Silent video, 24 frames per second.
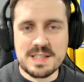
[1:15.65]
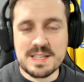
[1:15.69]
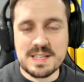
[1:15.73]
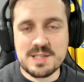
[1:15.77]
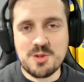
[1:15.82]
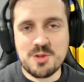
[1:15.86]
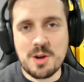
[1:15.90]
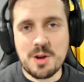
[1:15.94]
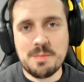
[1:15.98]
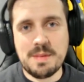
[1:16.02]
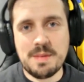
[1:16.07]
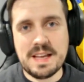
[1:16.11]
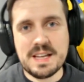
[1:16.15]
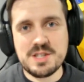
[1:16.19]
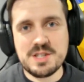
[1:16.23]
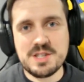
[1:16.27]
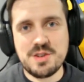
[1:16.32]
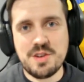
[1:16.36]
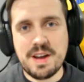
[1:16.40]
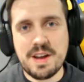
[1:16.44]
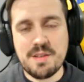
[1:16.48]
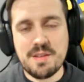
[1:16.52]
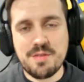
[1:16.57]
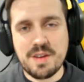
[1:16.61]
This time, Leeds
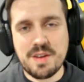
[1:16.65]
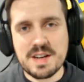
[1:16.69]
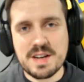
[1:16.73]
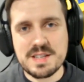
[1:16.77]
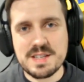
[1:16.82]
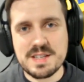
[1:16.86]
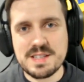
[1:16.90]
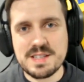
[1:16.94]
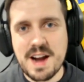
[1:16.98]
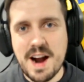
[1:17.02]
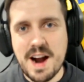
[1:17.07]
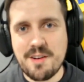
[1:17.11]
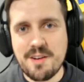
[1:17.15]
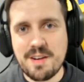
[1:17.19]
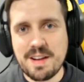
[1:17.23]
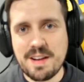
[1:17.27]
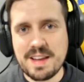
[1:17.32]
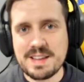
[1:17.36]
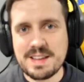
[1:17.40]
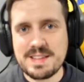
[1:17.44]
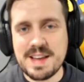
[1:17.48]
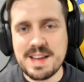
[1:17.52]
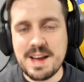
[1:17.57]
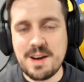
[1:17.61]
United versus
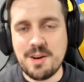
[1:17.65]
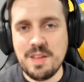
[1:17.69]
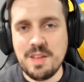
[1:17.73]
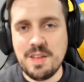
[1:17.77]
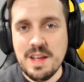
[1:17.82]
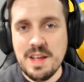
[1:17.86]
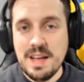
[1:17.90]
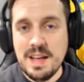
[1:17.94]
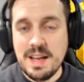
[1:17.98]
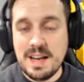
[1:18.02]
Harrogate Town.